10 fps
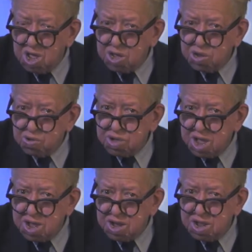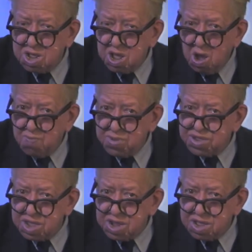Shoeshine, Open
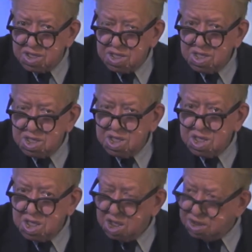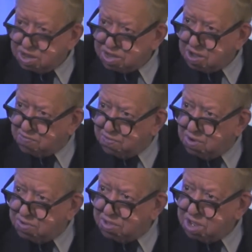and so
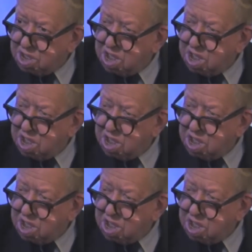forth. Mm -hmm.